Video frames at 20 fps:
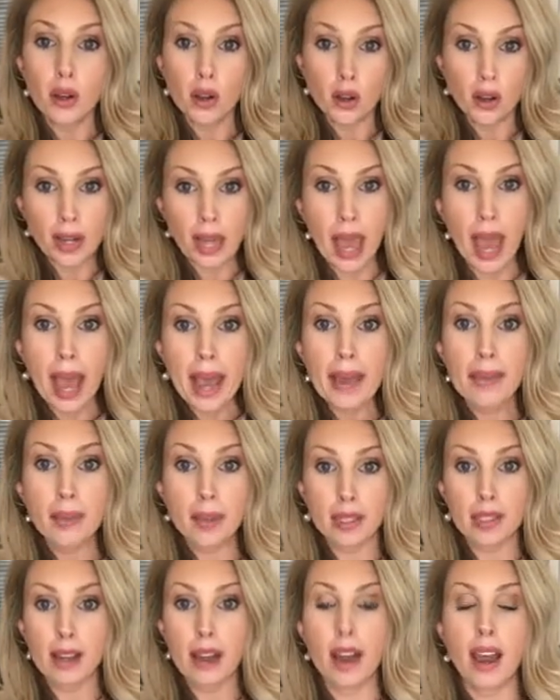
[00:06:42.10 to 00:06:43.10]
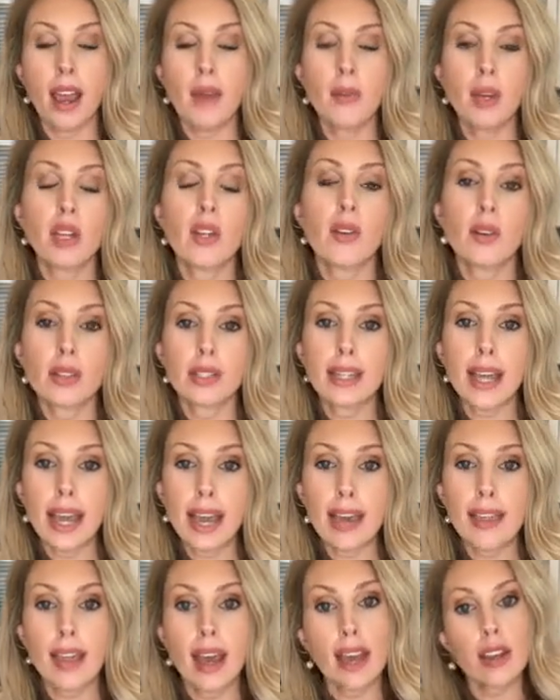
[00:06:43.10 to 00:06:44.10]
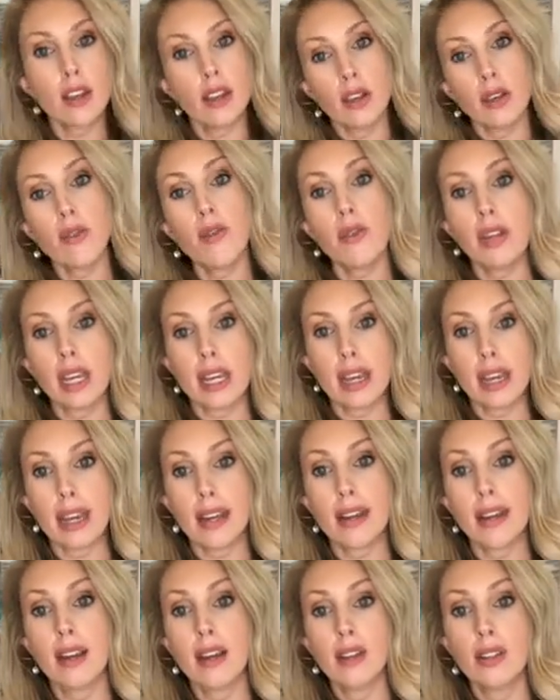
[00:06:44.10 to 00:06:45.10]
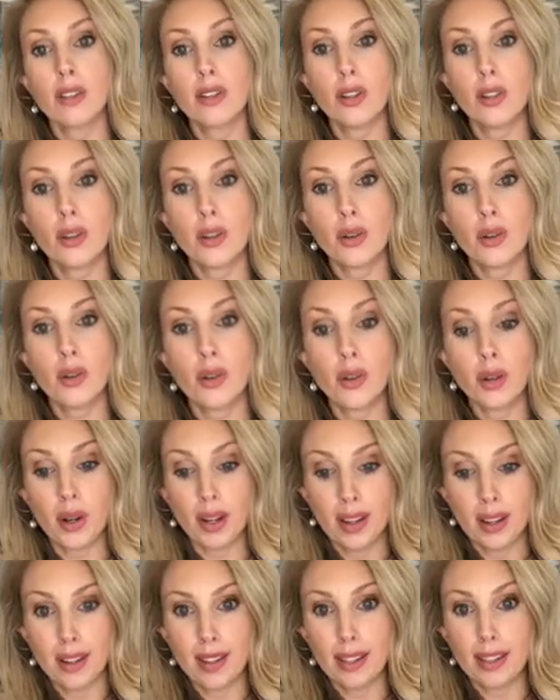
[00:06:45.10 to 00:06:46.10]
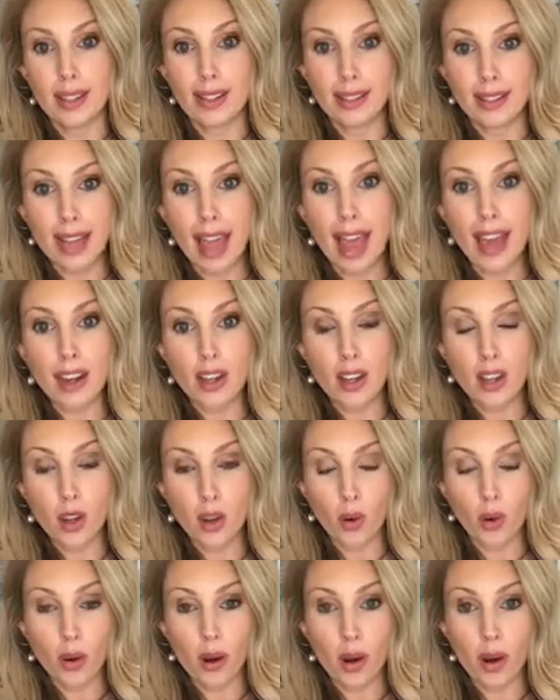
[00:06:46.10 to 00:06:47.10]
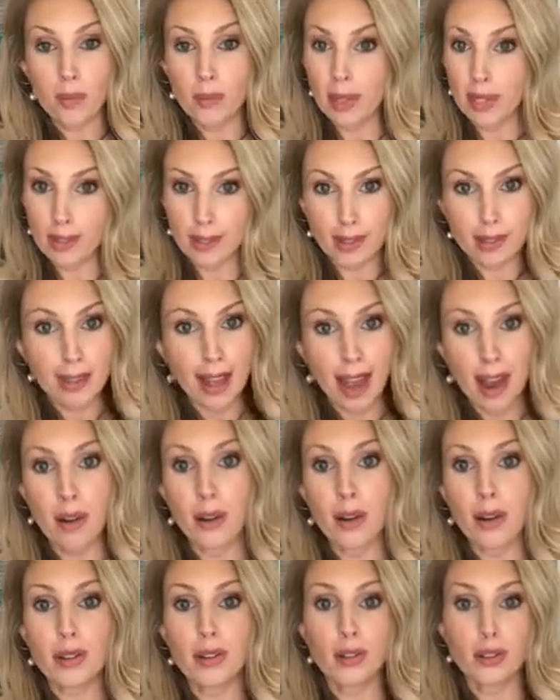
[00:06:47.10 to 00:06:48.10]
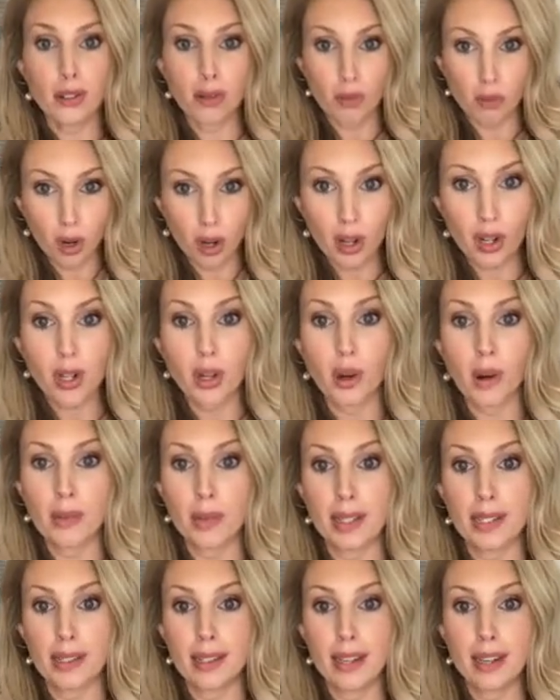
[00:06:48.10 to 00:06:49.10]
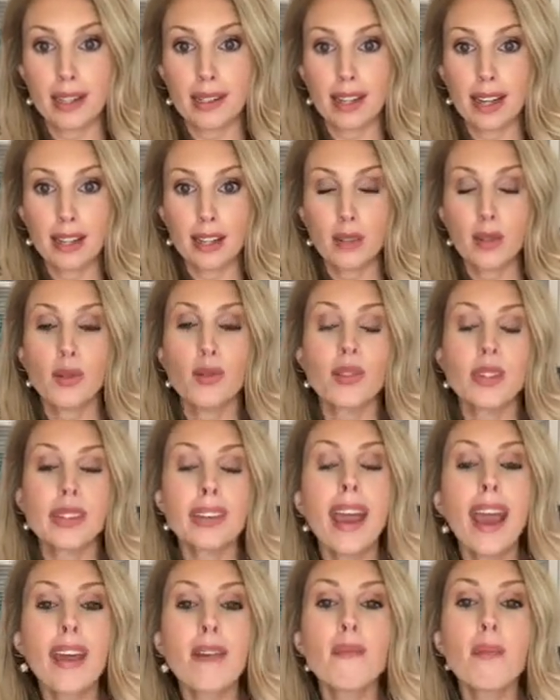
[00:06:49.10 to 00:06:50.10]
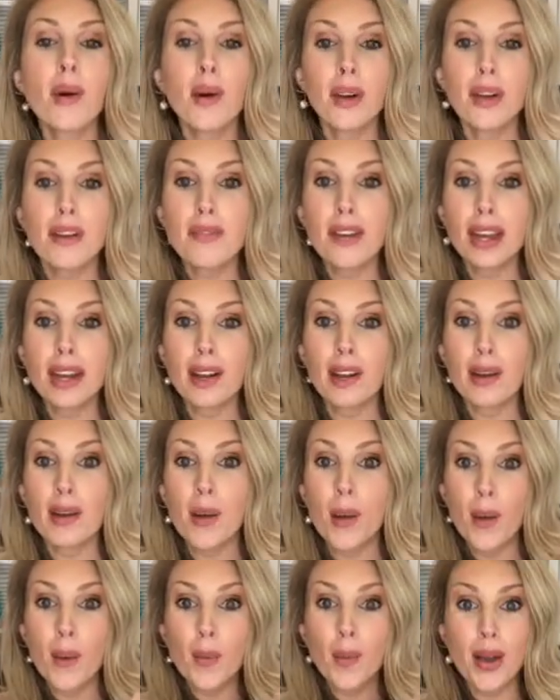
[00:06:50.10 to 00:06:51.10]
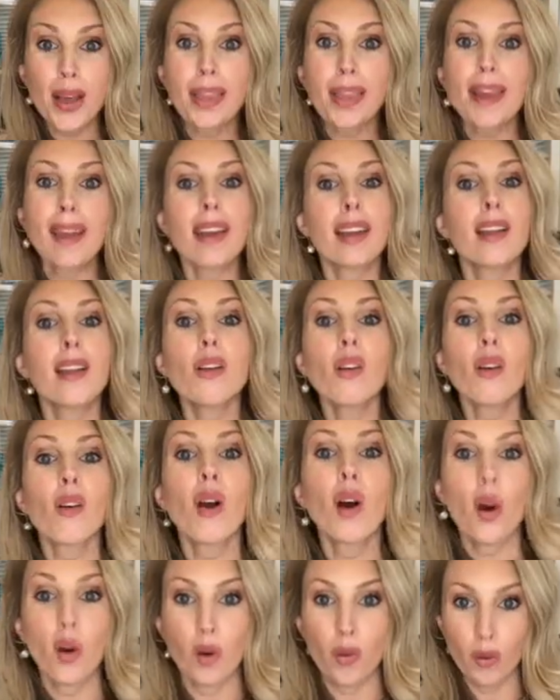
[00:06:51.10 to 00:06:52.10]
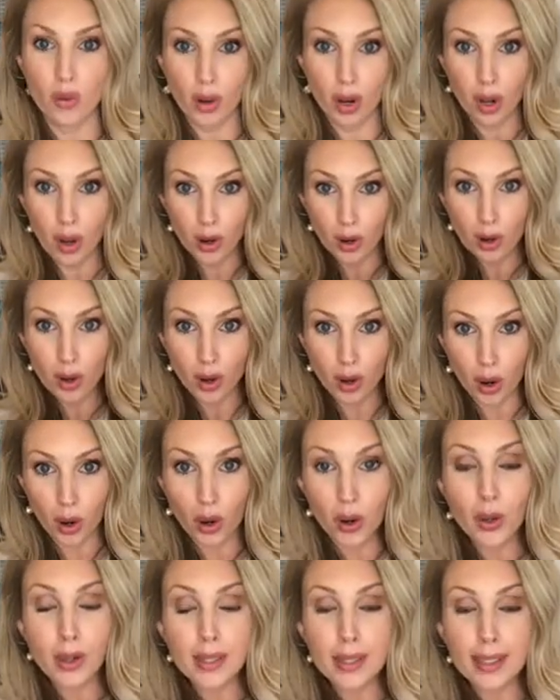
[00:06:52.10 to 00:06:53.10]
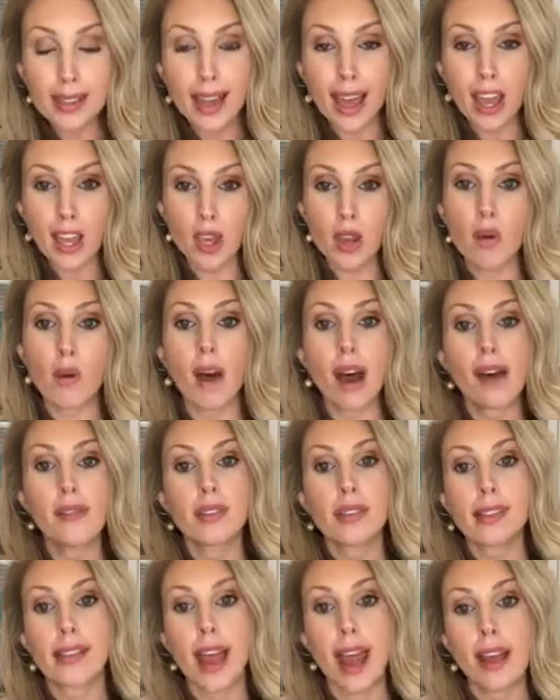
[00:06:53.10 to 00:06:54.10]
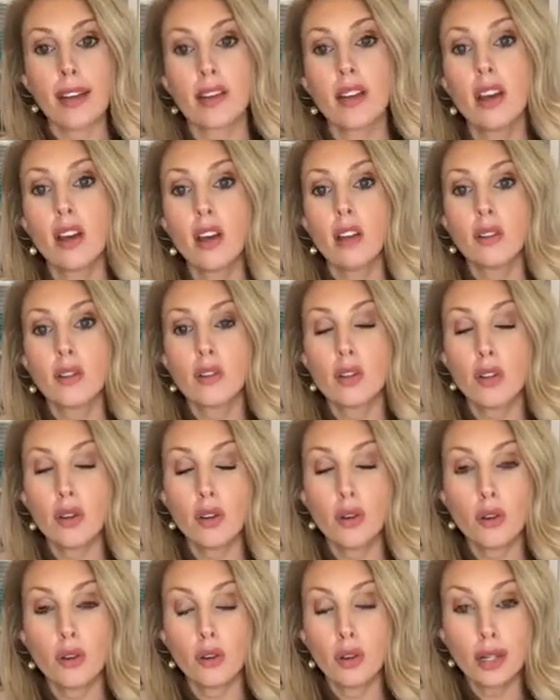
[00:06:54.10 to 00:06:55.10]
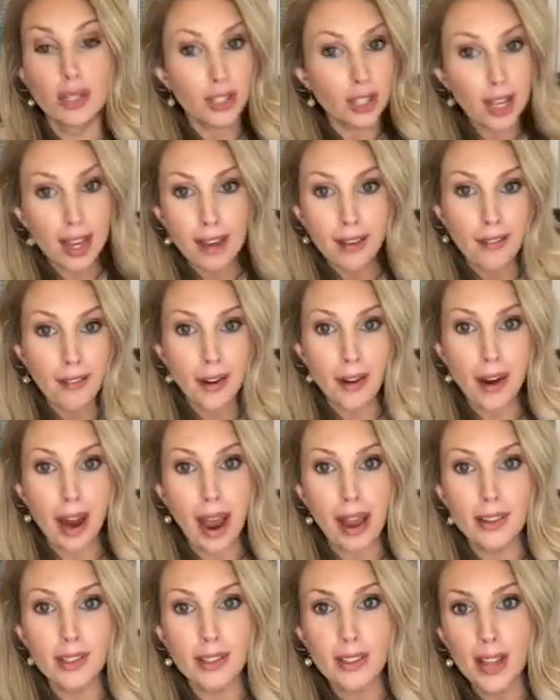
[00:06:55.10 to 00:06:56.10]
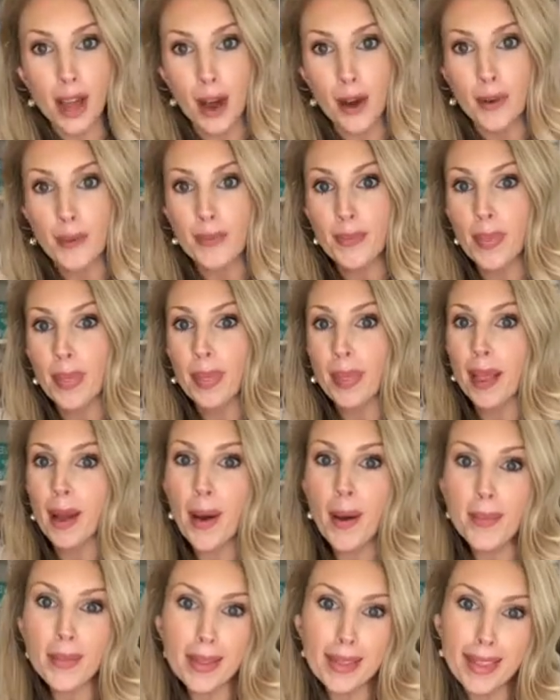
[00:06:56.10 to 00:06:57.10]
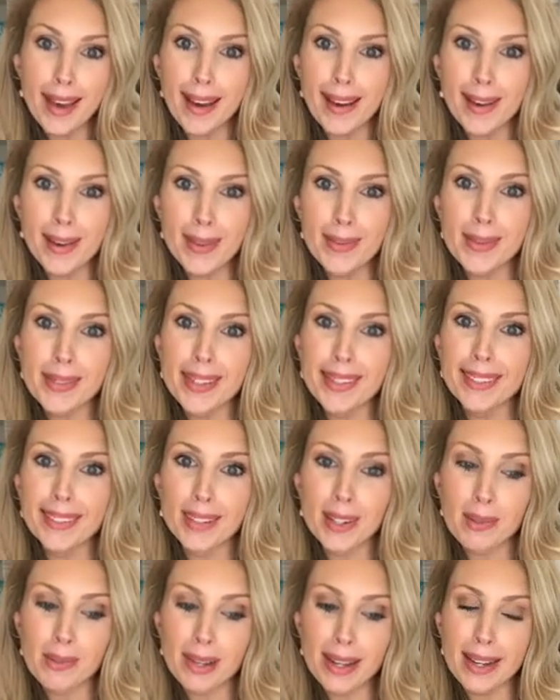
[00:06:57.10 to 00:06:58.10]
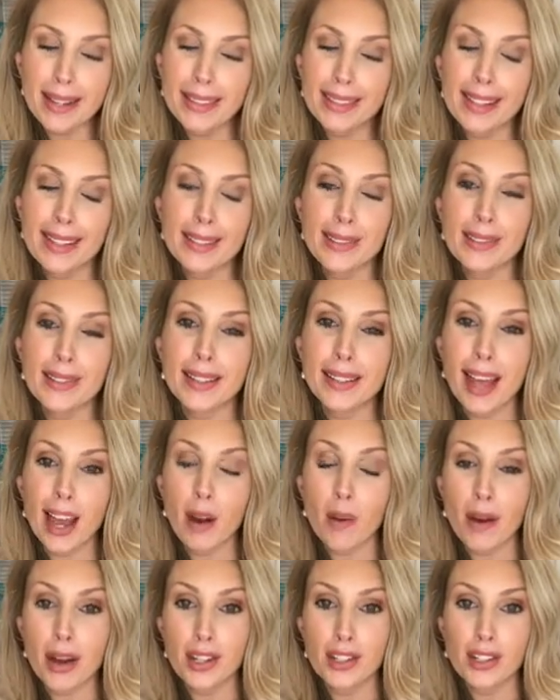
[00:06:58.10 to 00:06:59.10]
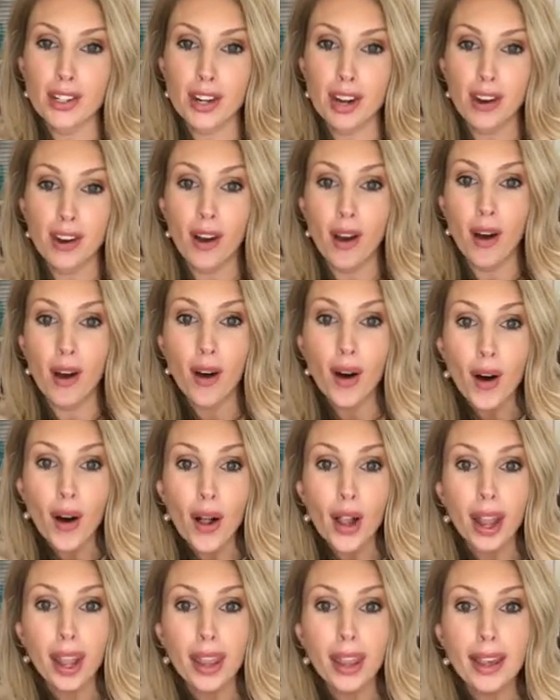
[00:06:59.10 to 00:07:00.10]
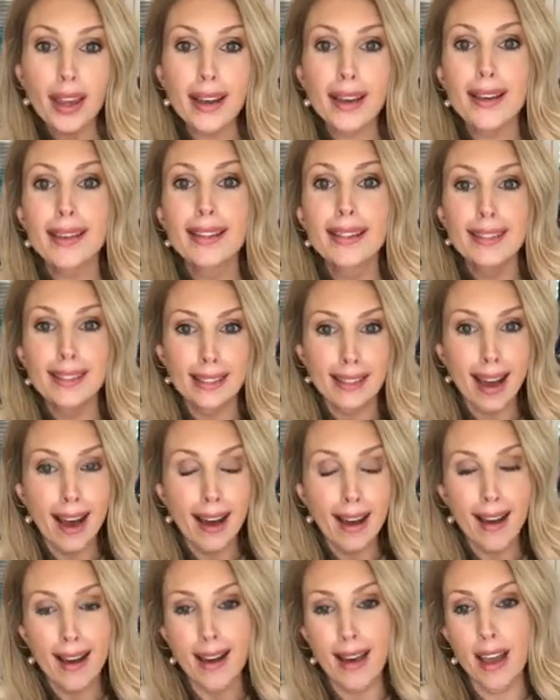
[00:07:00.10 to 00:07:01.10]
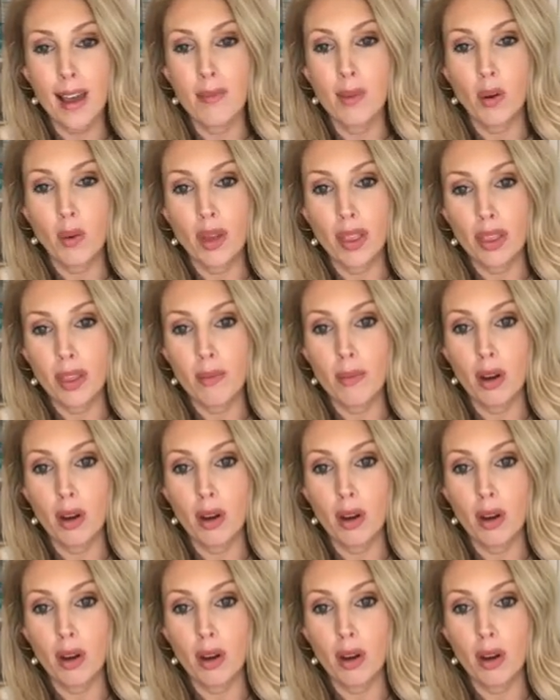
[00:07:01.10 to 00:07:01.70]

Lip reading: create the time in your day that you need to set your business hours, to work your business, and to stay motivated within your own goals that you have set to achieve. All right, so I hope that helps a little bit, because I do get that question all the time with the